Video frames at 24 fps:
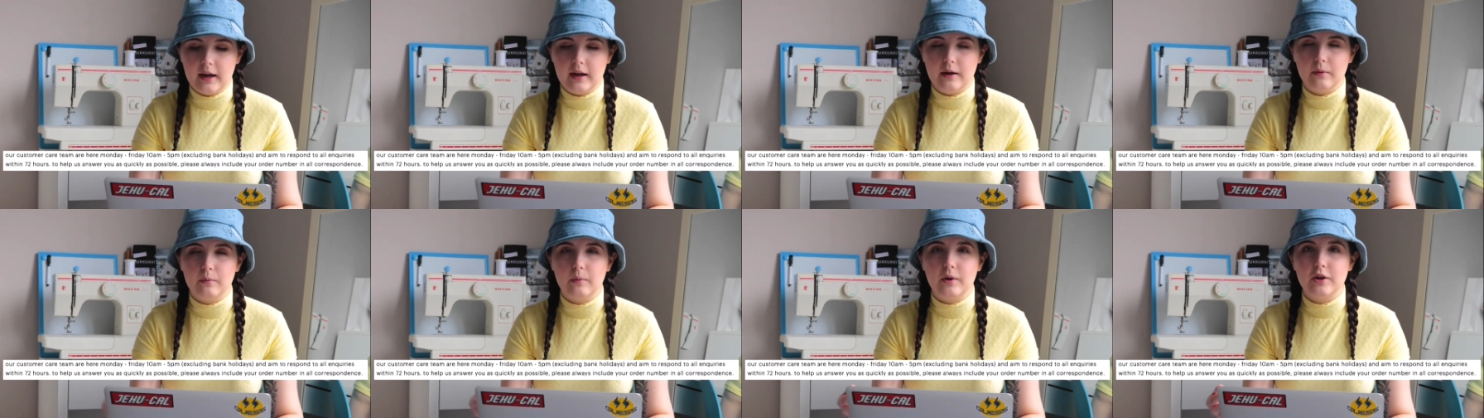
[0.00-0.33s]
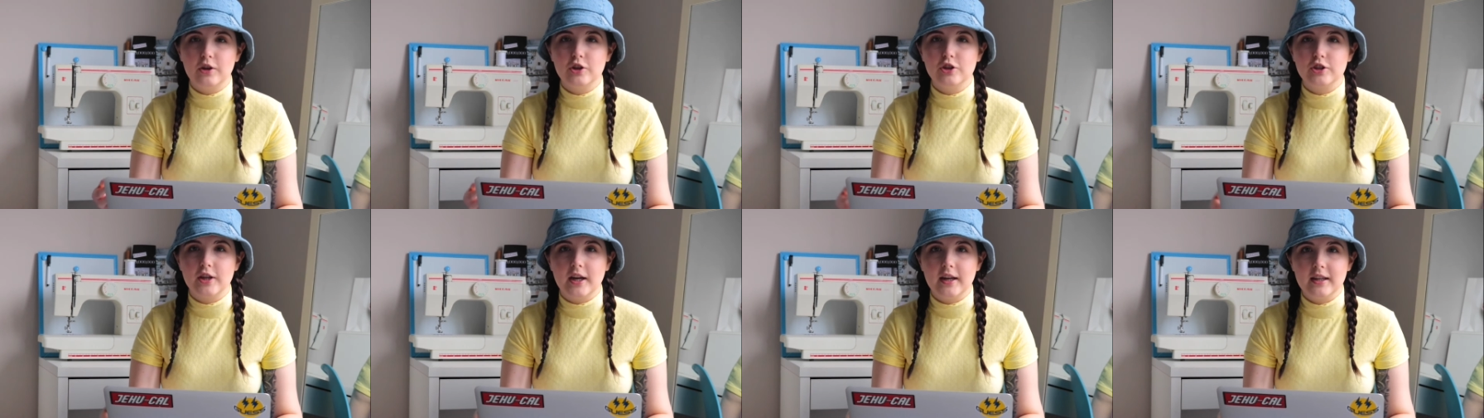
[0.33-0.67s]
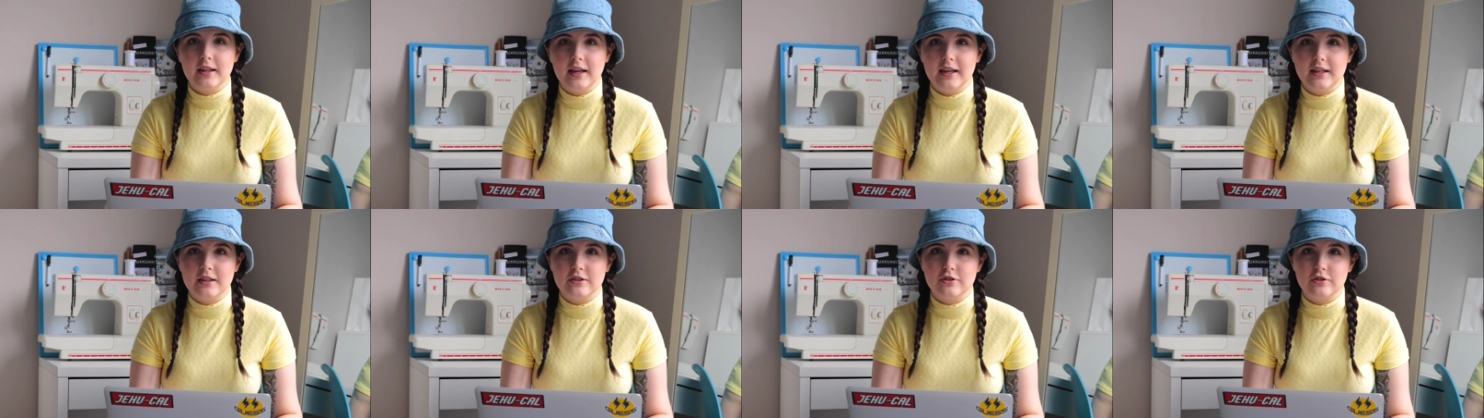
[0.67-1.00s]
When you check
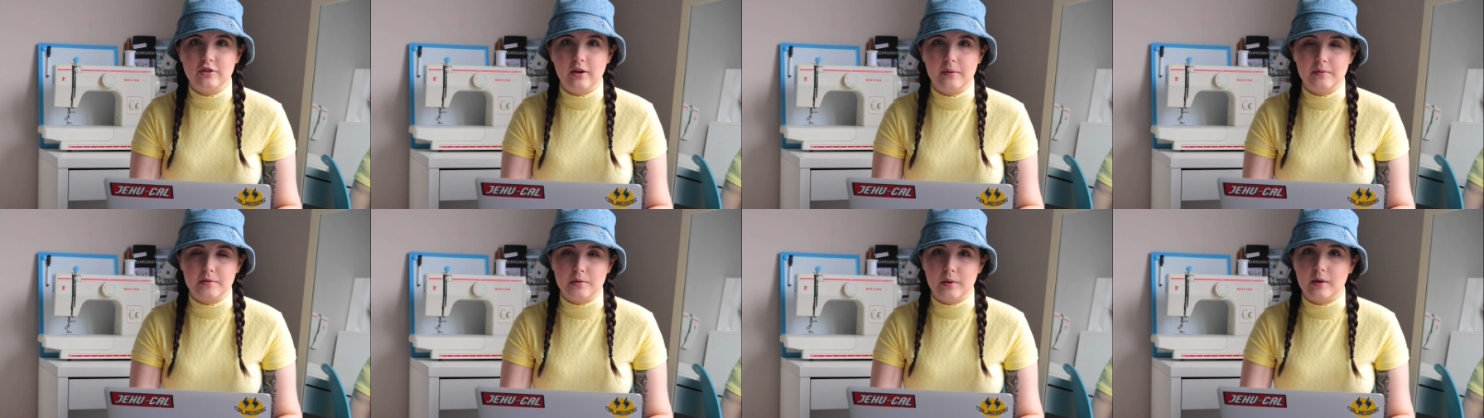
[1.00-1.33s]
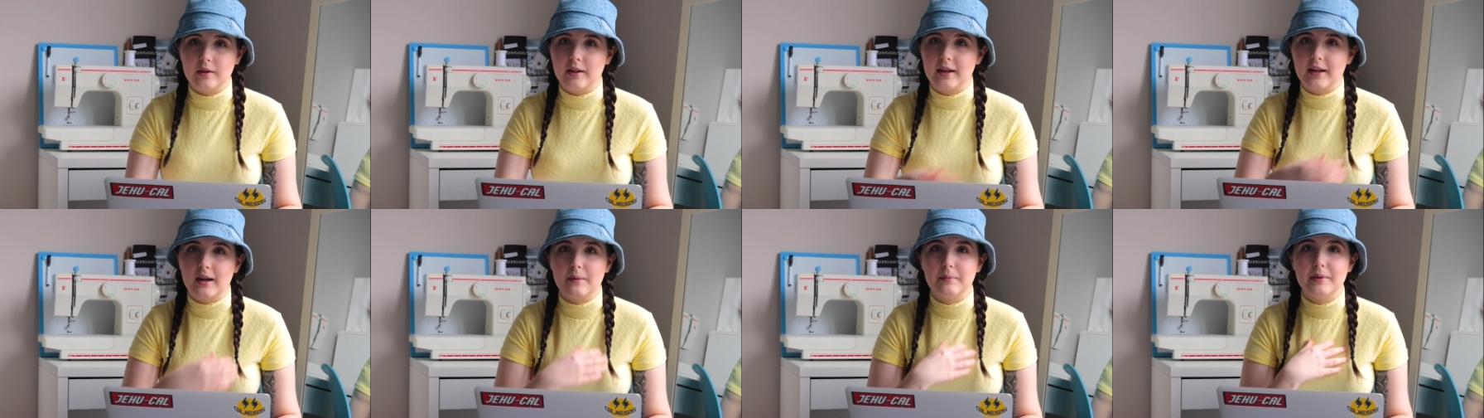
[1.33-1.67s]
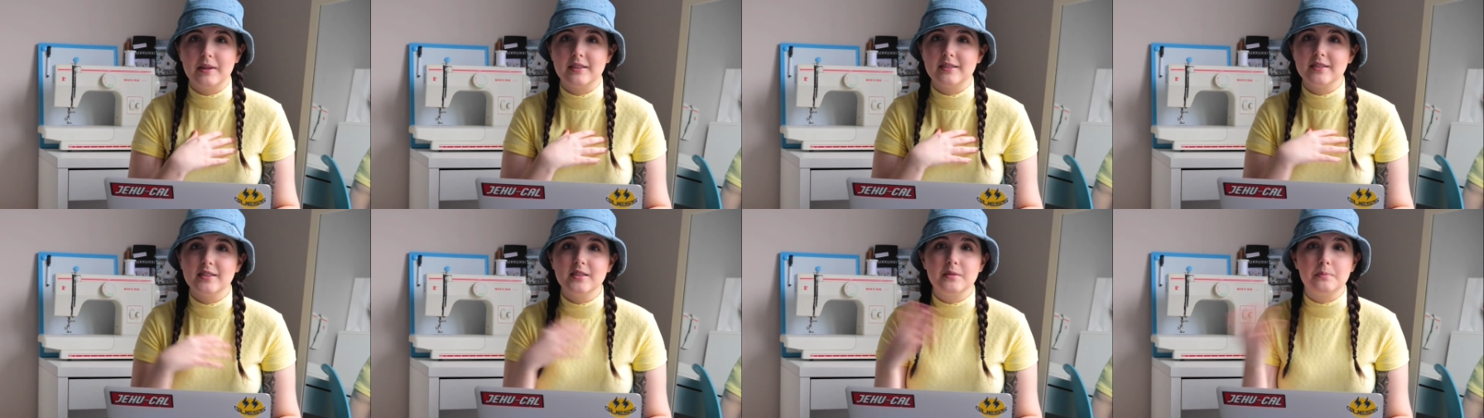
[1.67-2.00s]
their Instagram as well, like I mean
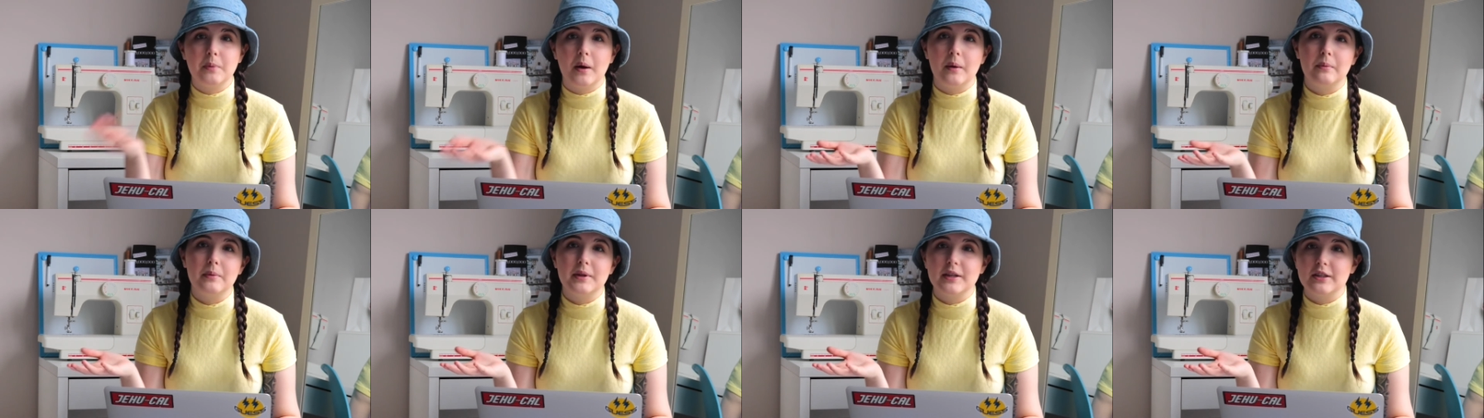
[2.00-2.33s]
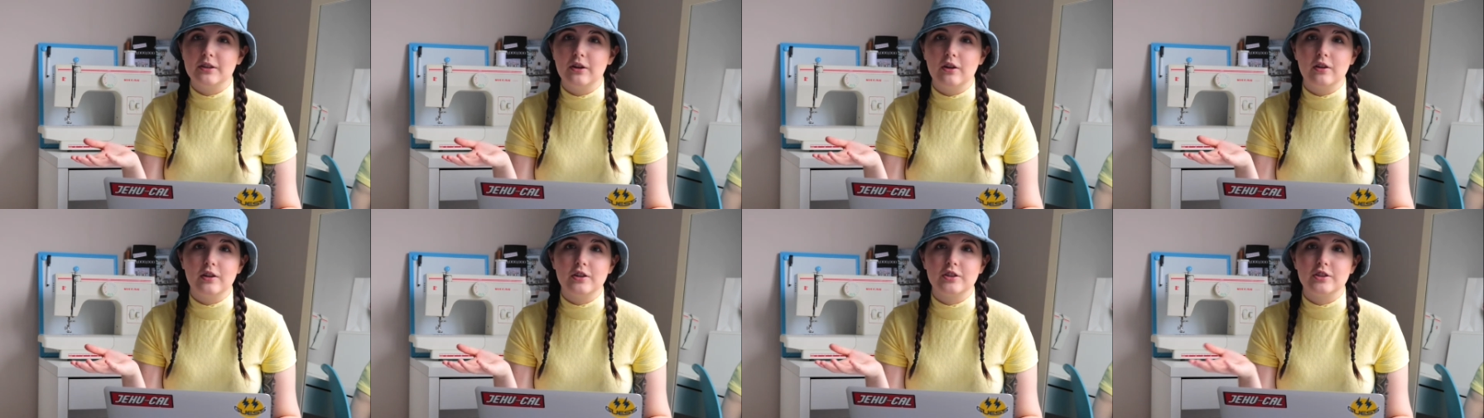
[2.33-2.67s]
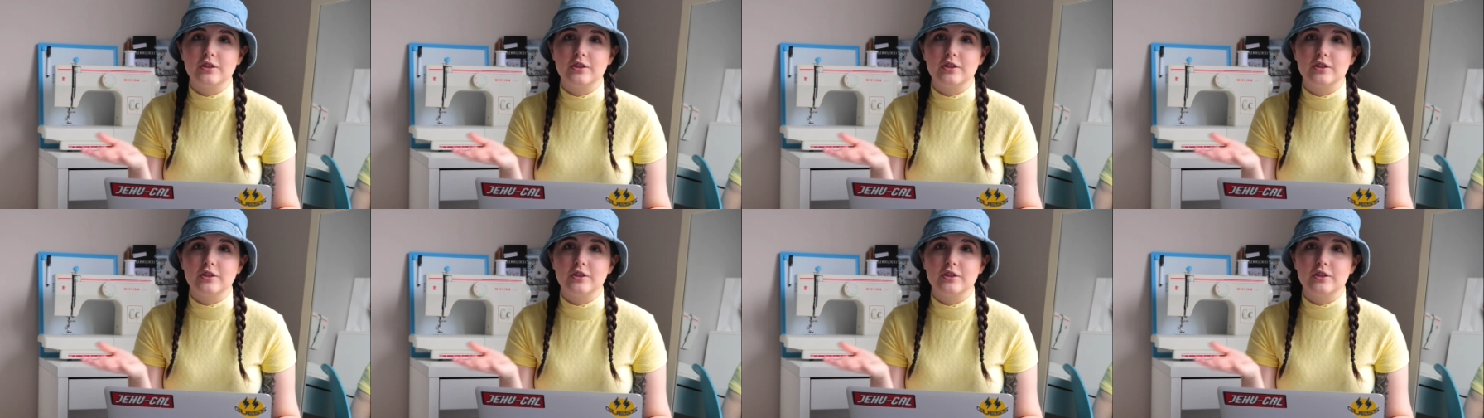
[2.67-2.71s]
this is public knowledge,